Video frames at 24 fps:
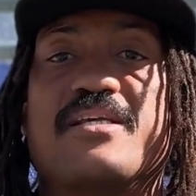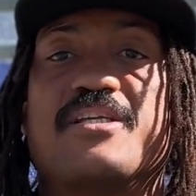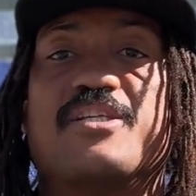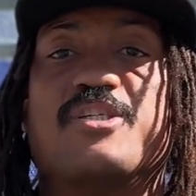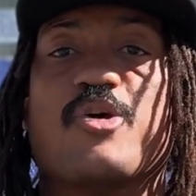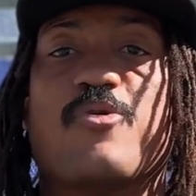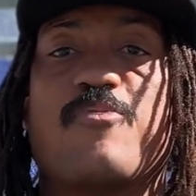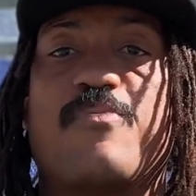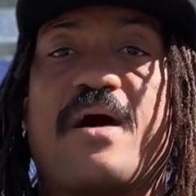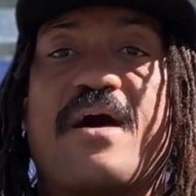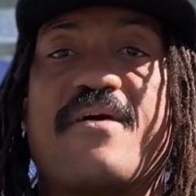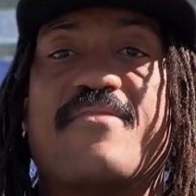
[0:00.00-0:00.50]

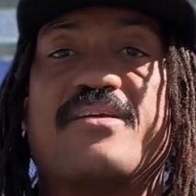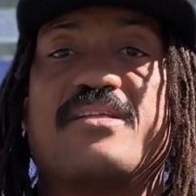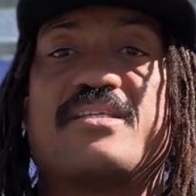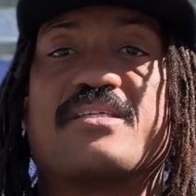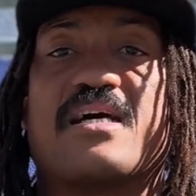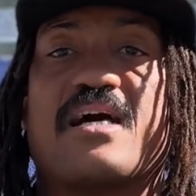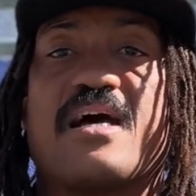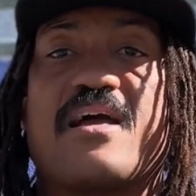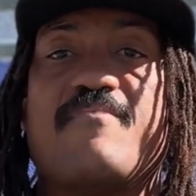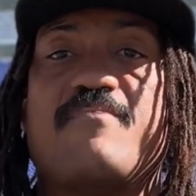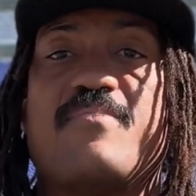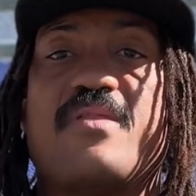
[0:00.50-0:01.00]
So by the
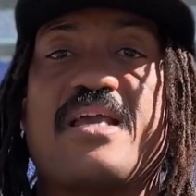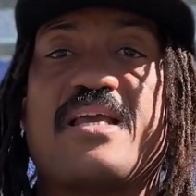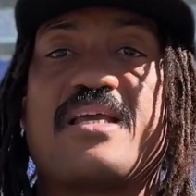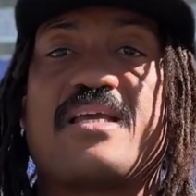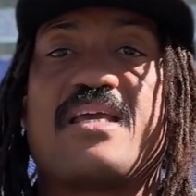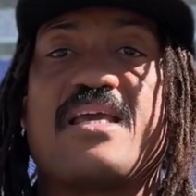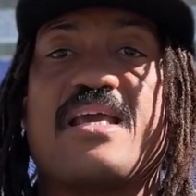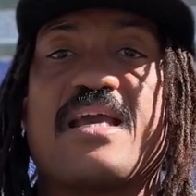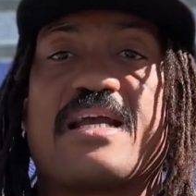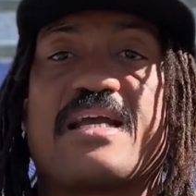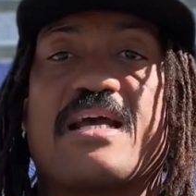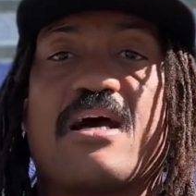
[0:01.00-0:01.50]
time they
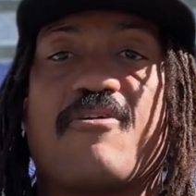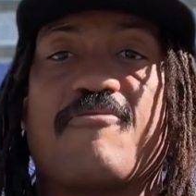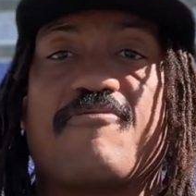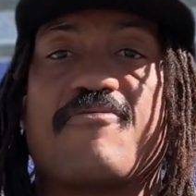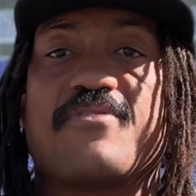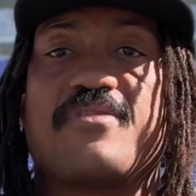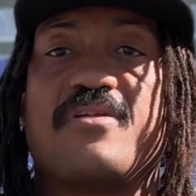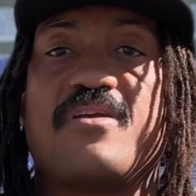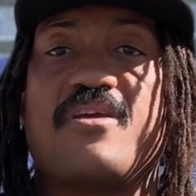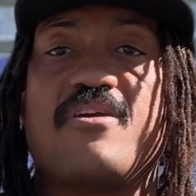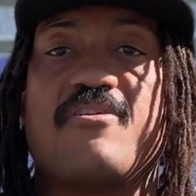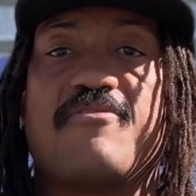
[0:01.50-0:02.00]
kick out
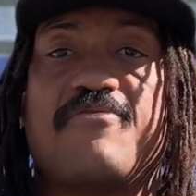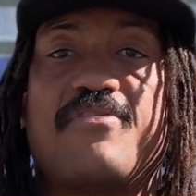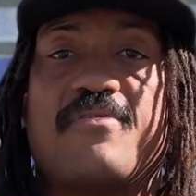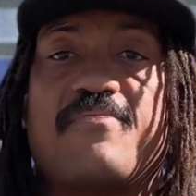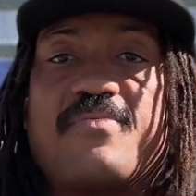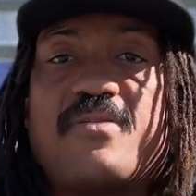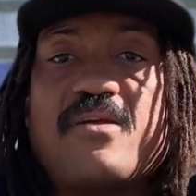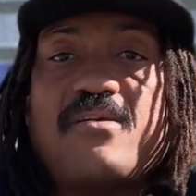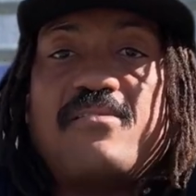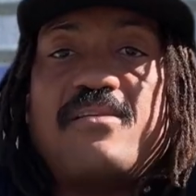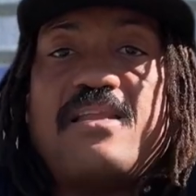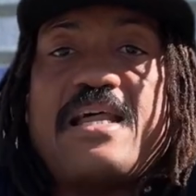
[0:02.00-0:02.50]
for the heel flip,
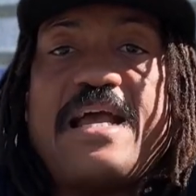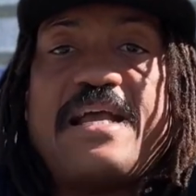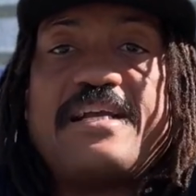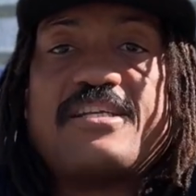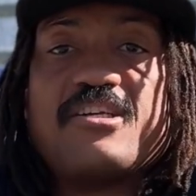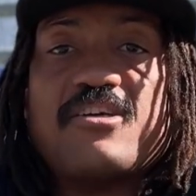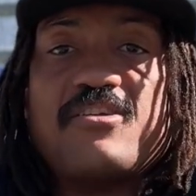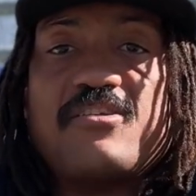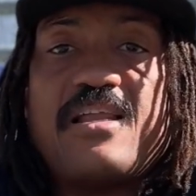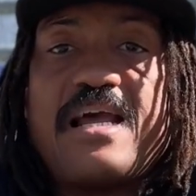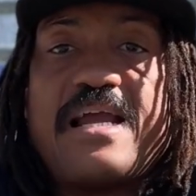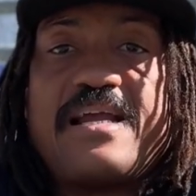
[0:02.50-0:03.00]
their legs
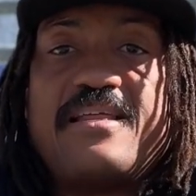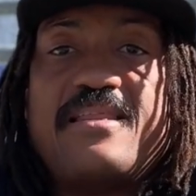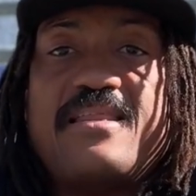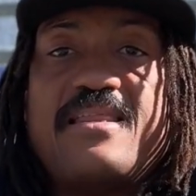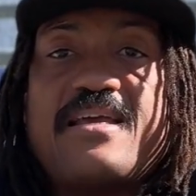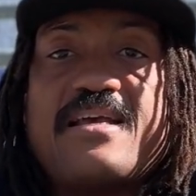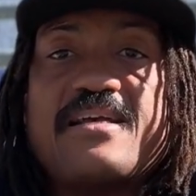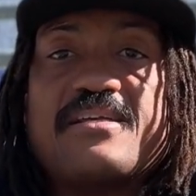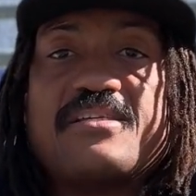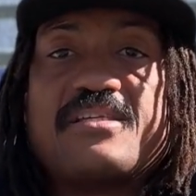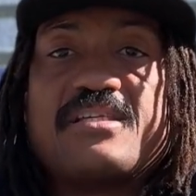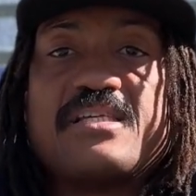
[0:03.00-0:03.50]
are like
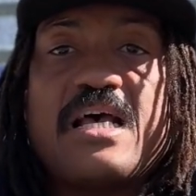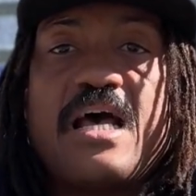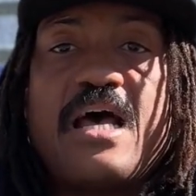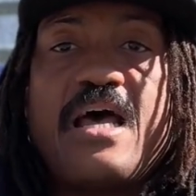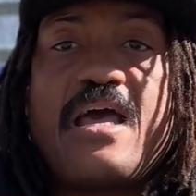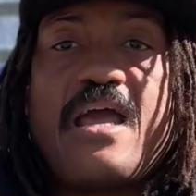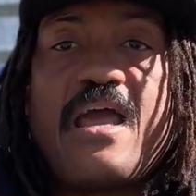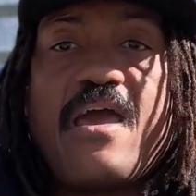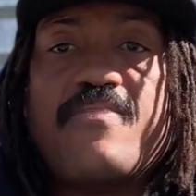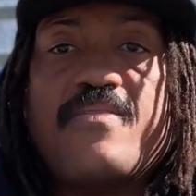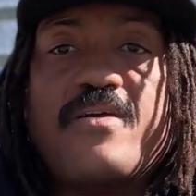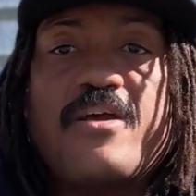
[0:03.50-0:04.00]
this,
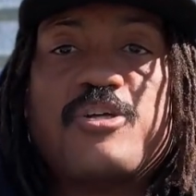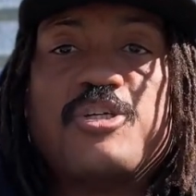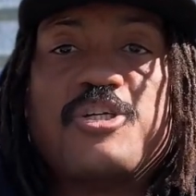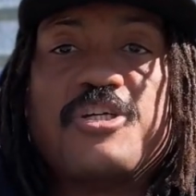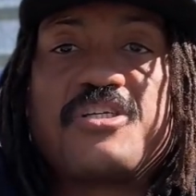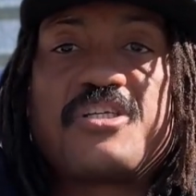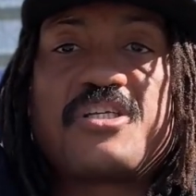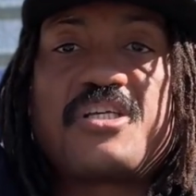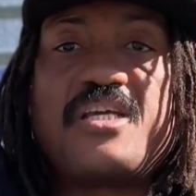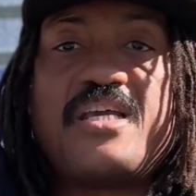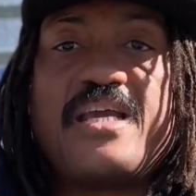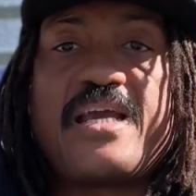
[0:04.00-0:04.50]
and they're
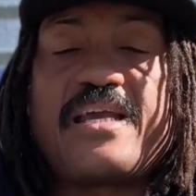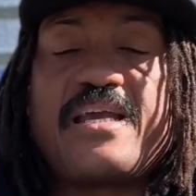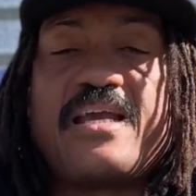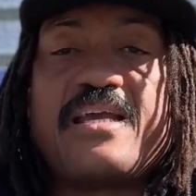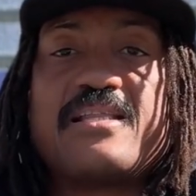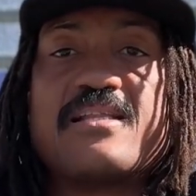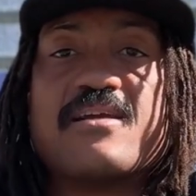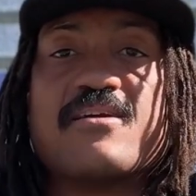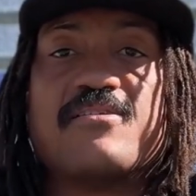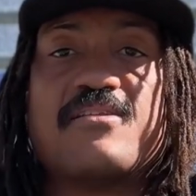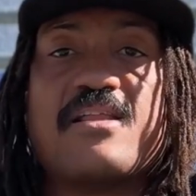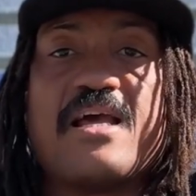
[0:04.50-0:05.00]
just kicking
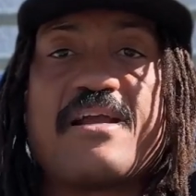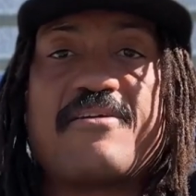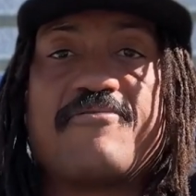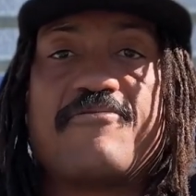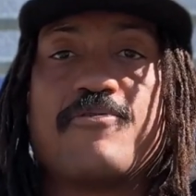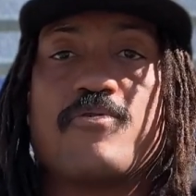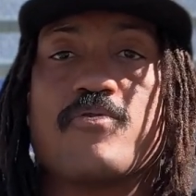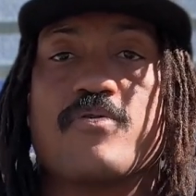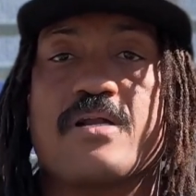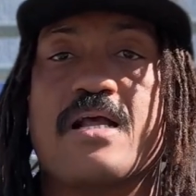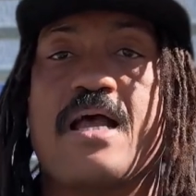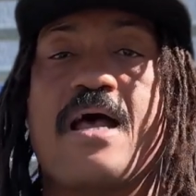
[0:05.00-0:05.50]
their leg
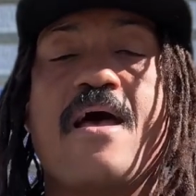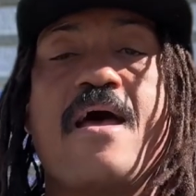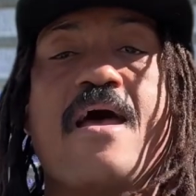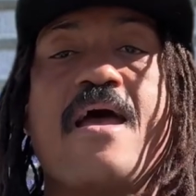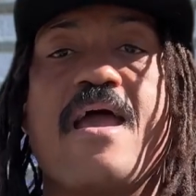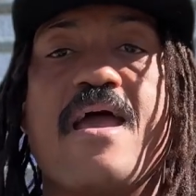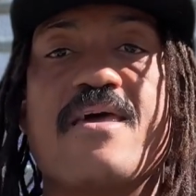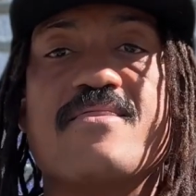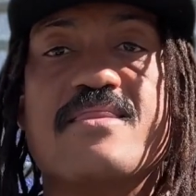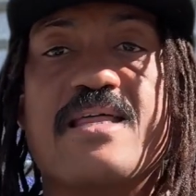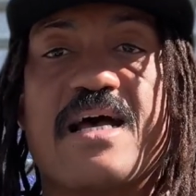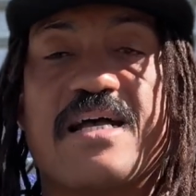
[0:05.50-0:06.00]
forward.
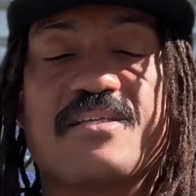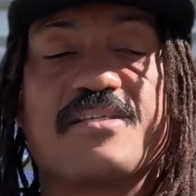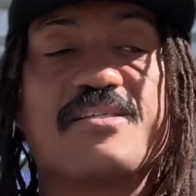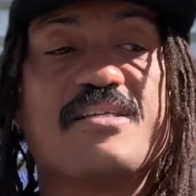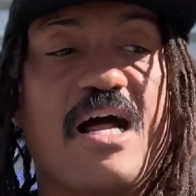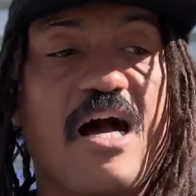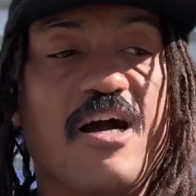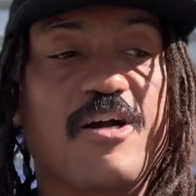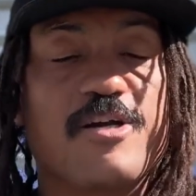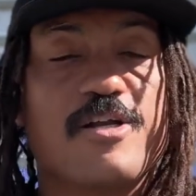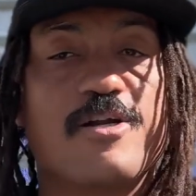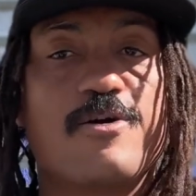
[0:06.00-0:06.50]
And that's
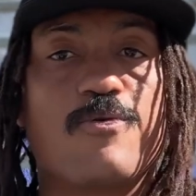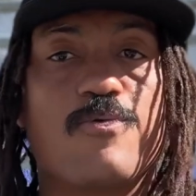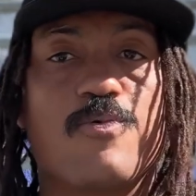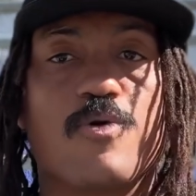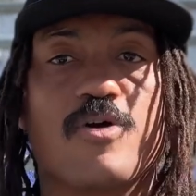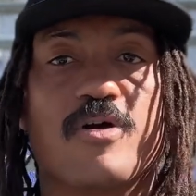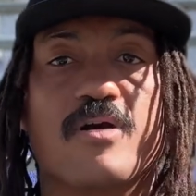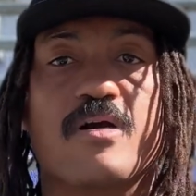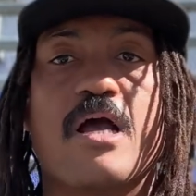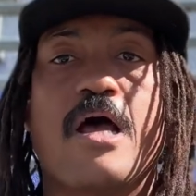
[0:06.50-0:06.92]
not gonna work.